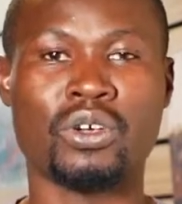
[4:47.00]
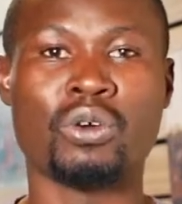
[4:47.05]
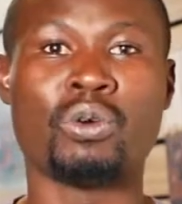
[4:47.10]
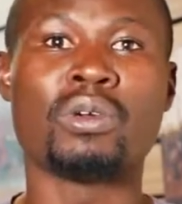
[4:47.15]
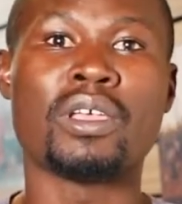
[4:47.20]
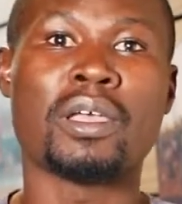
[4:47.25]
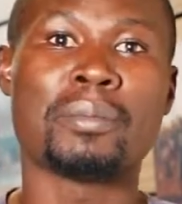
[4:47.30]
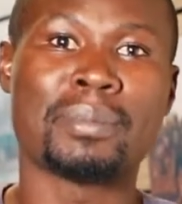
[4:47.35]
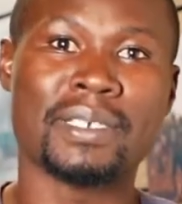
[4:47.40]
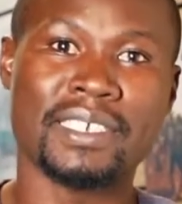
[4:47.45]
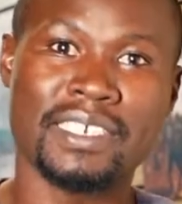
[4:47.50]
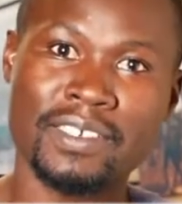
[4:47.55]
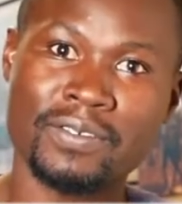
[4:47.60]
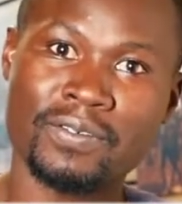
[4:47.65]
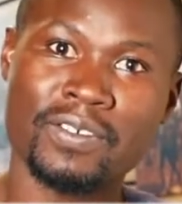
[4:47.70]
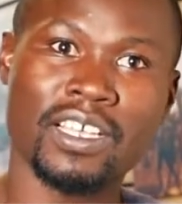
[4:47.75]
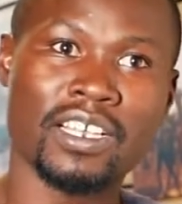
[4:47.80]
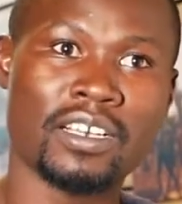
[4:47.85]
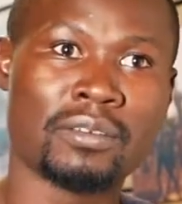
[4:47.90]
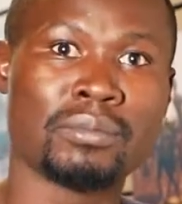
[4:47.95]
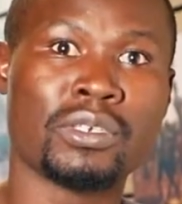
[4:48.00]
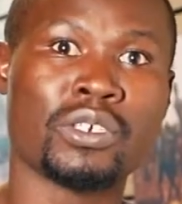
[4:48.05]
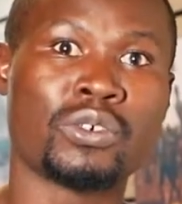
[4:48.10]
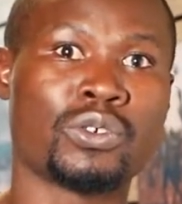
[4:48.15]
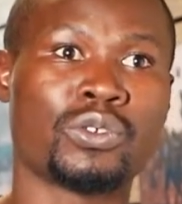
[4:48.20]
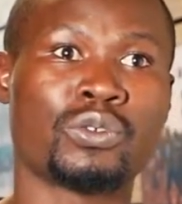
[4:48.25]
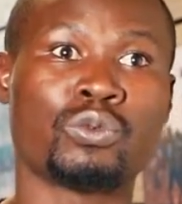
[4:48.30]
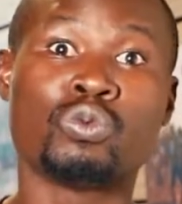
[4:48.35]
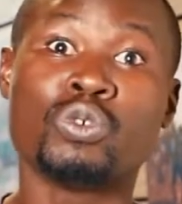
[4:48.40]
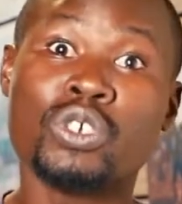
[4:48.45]
We are persevering
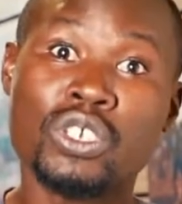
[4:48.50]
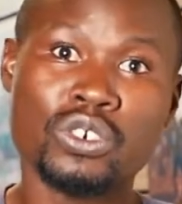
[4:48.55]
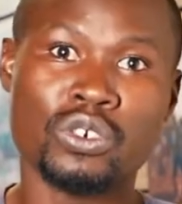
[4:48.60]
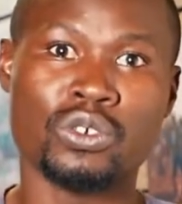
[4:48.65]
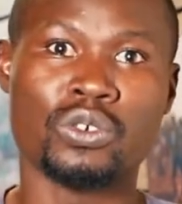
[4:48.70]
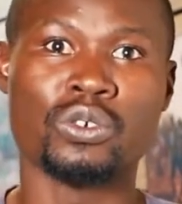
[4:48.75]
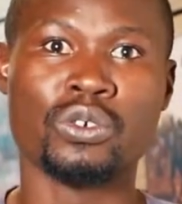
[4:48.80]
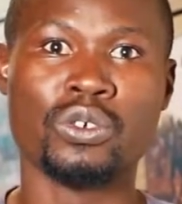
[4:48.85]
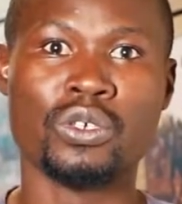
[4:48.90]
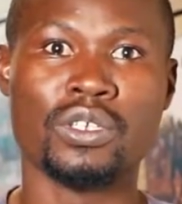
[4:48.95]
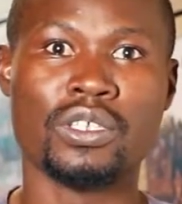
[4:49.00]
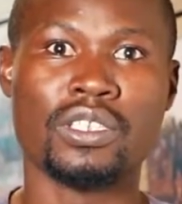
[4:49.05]
because we know